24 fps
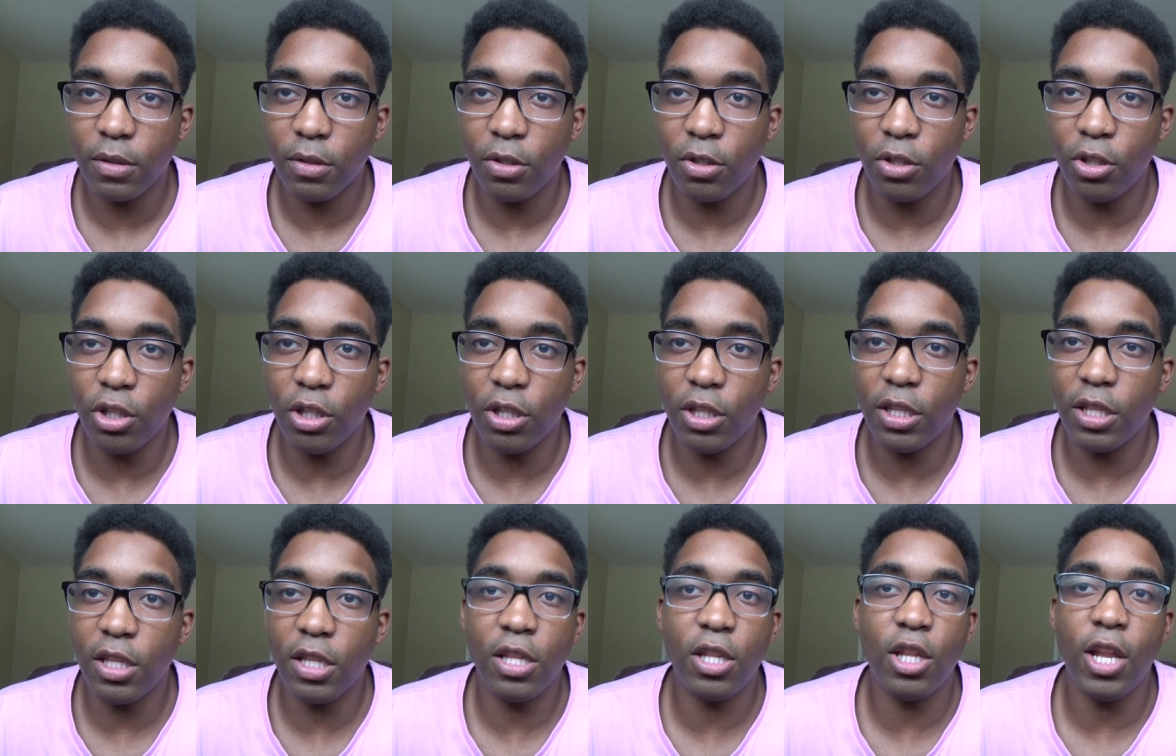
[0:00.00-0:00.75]

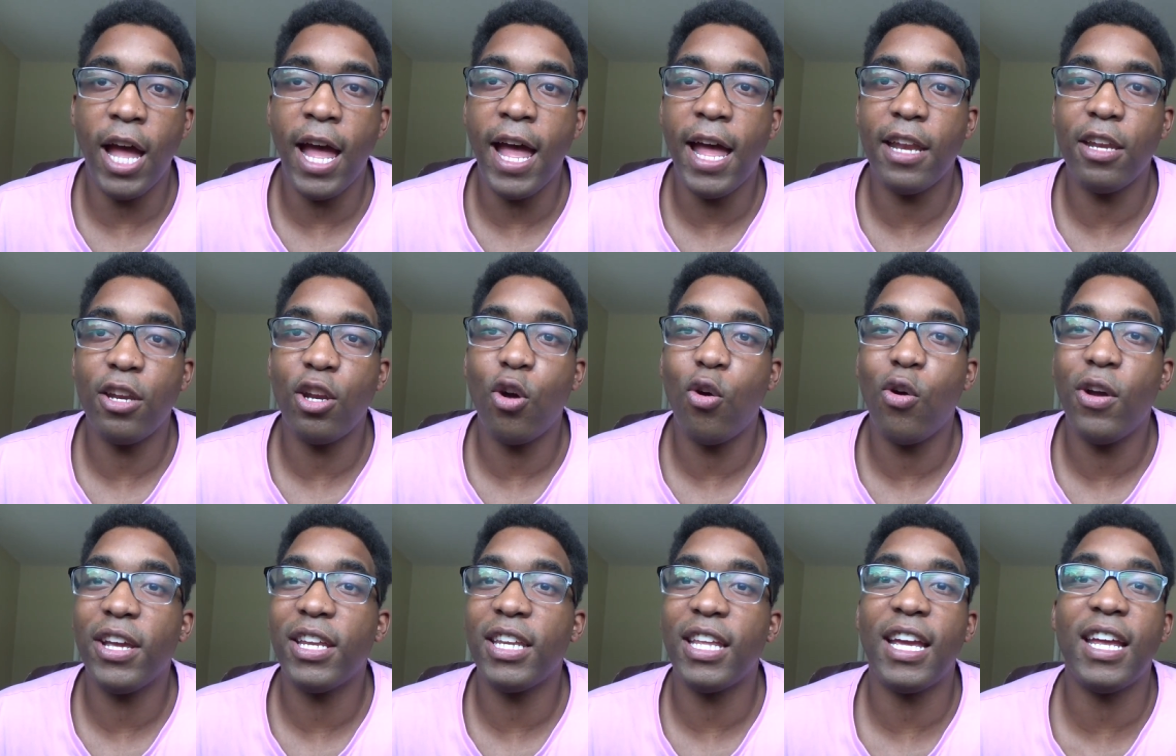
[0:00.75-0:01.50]
not
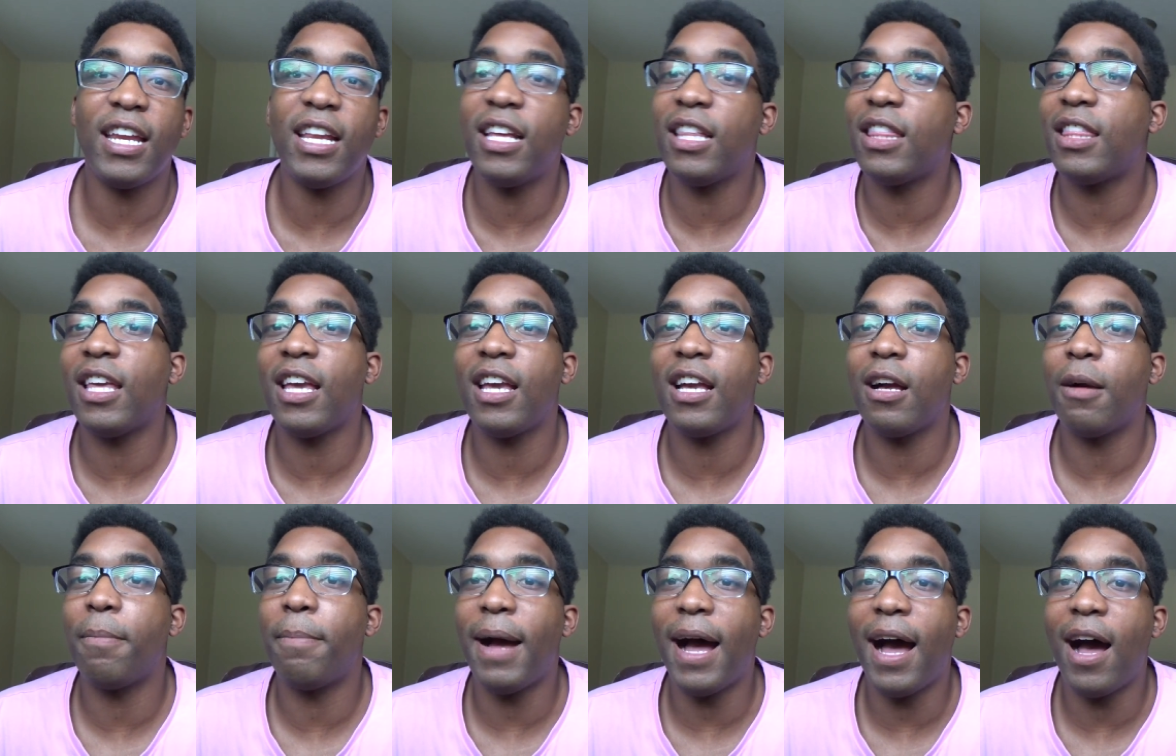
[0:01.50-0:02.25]
knowing
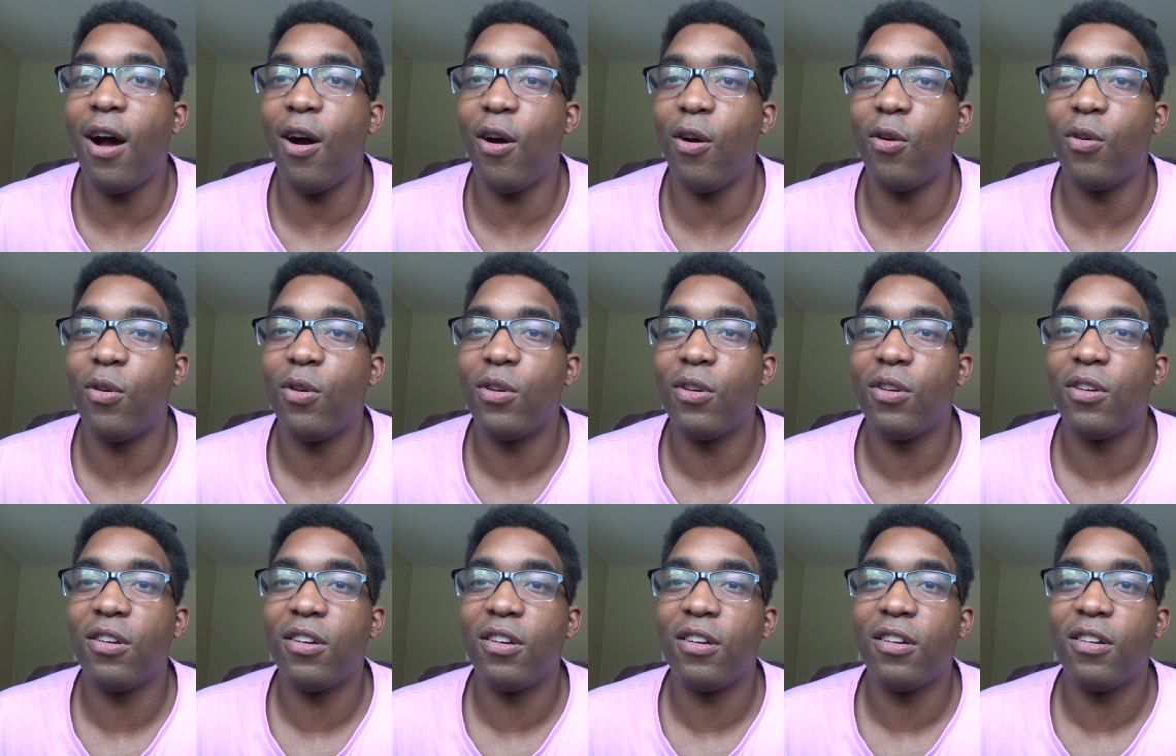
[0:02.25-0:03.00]
anything about
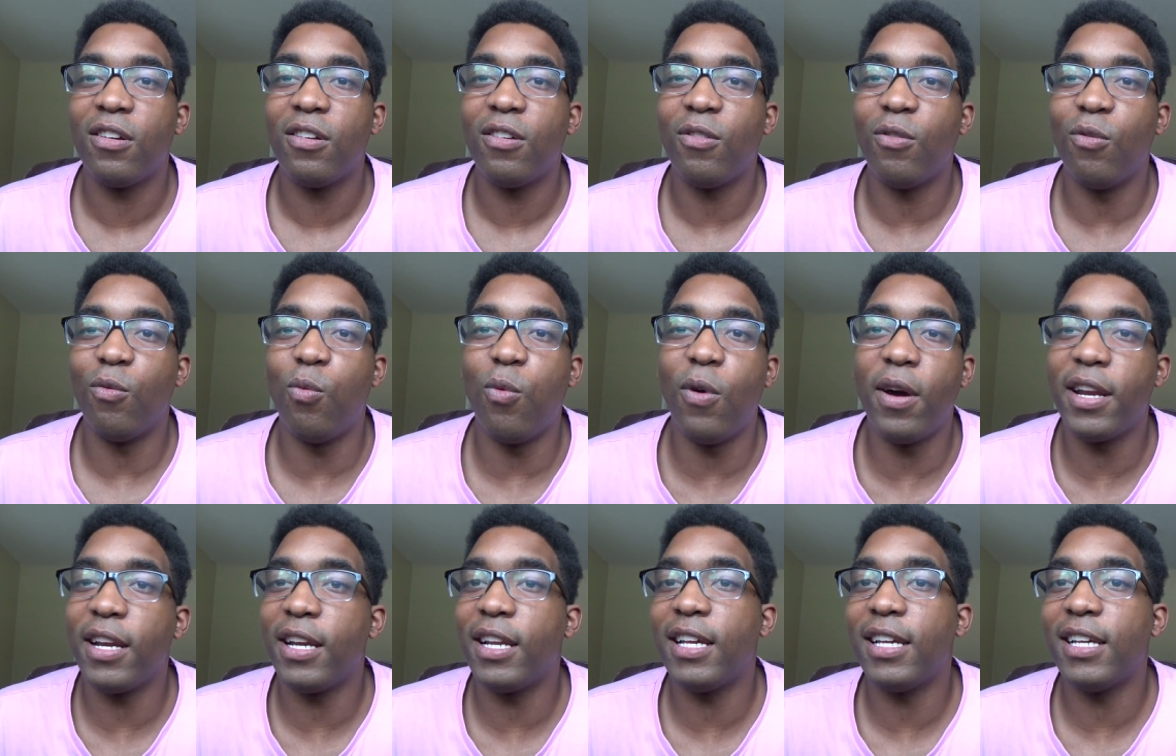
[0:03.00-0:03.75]

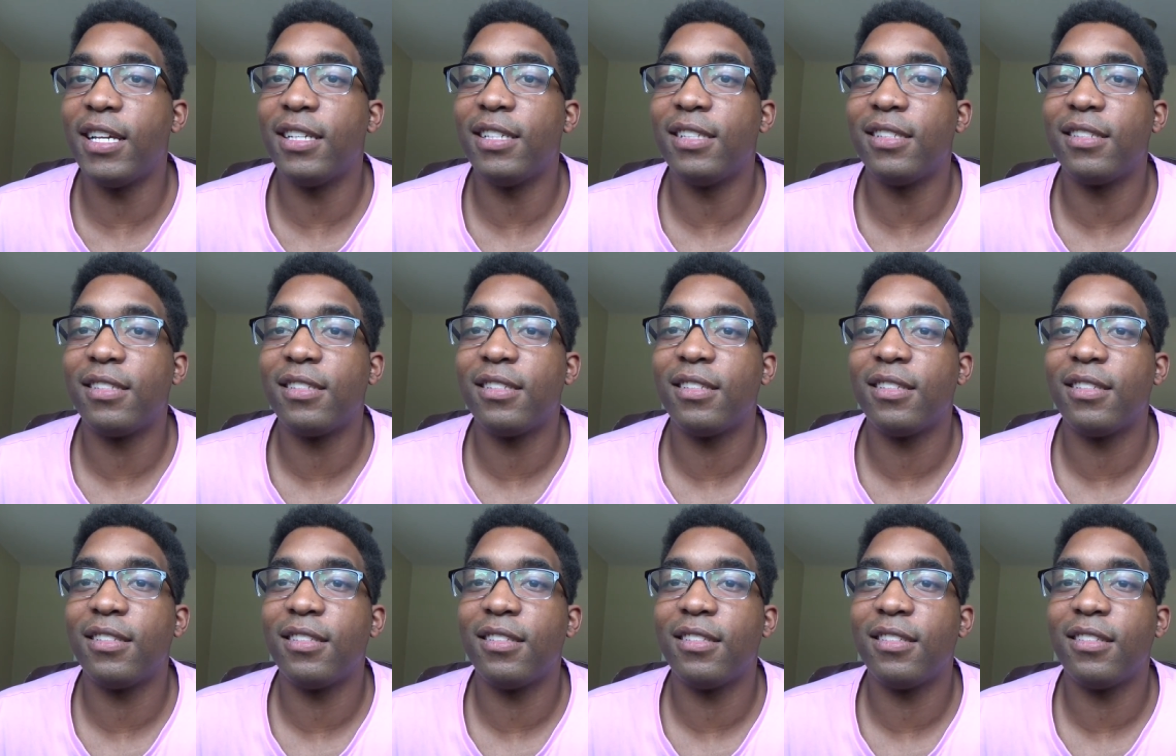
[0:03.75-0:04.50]
what it is
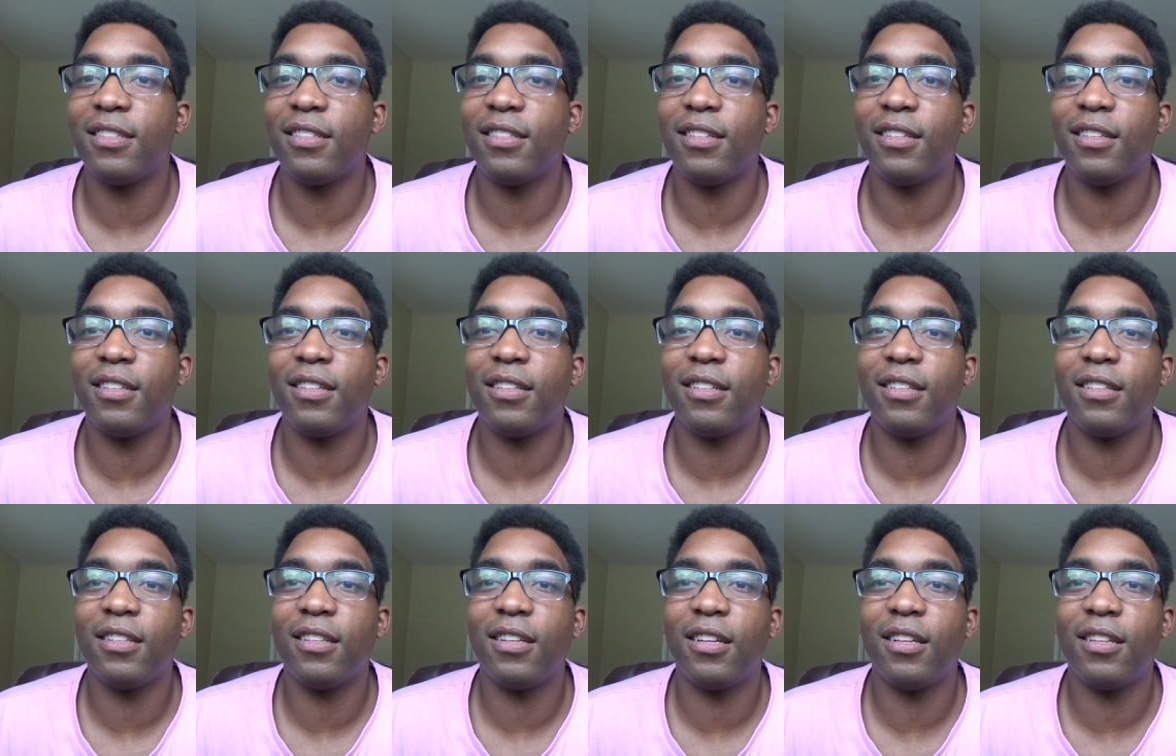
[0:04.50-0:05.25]

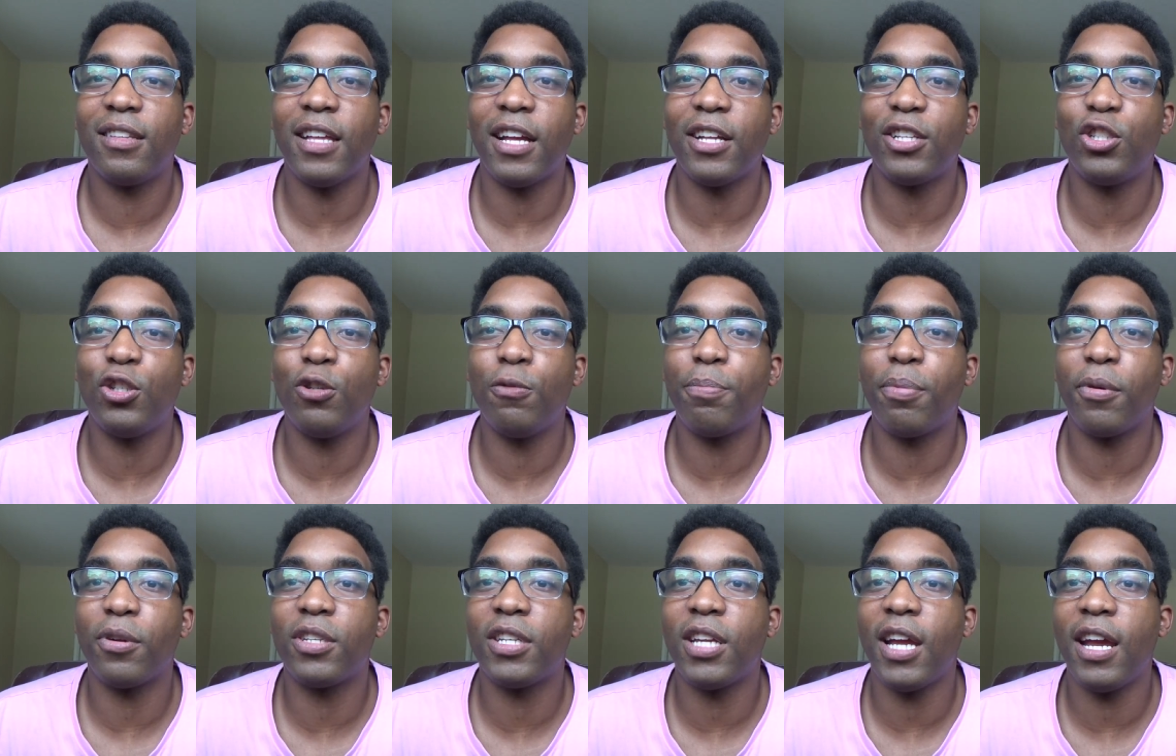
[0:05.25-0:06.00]
that you
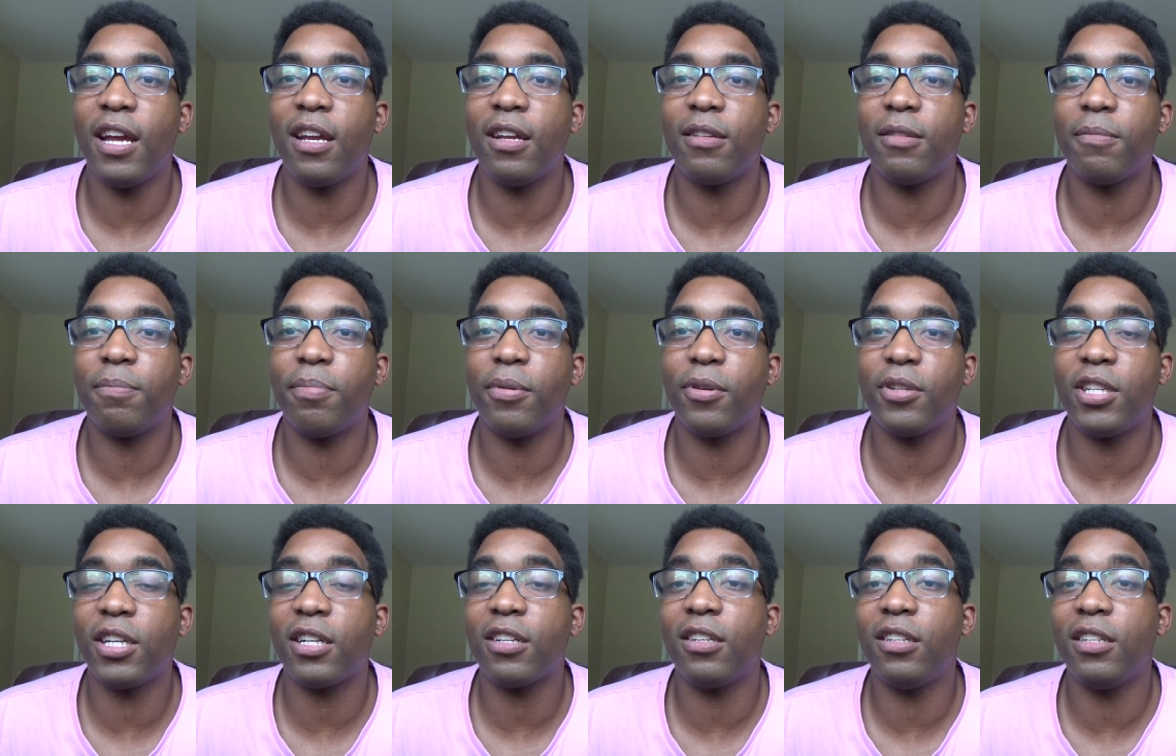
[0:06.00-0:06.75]
pertain-
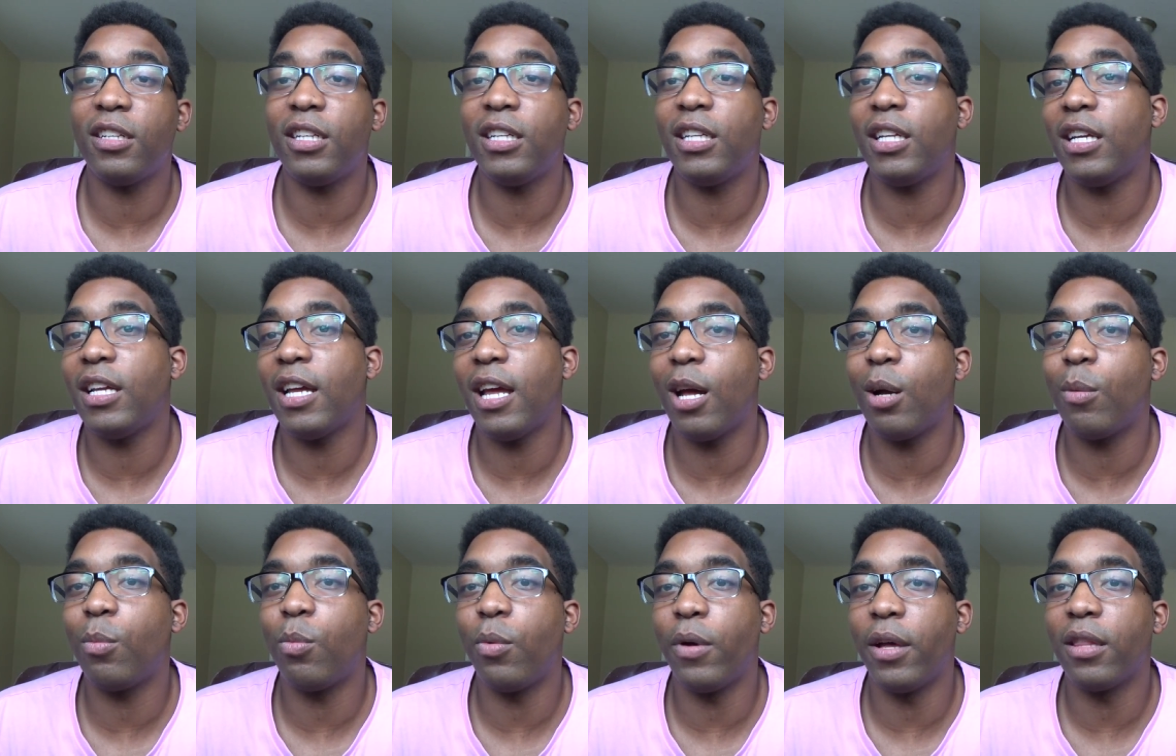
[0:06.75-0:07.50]
particularly need
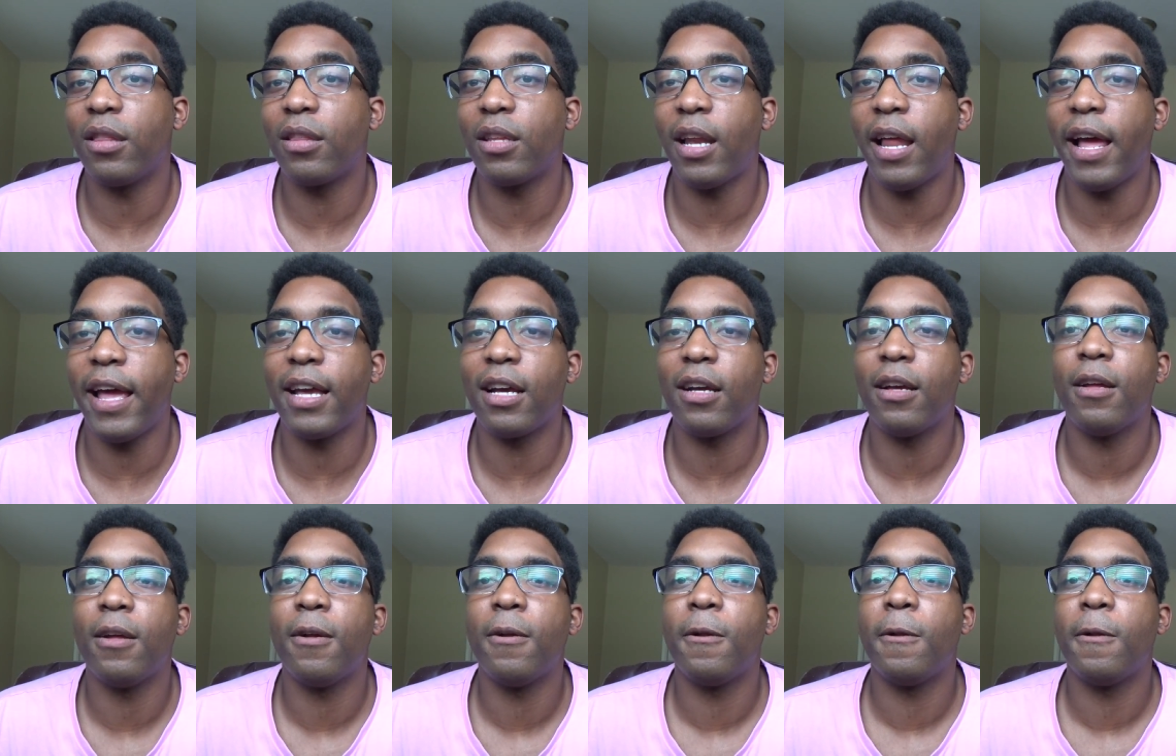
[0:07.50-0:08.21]
help with. Like,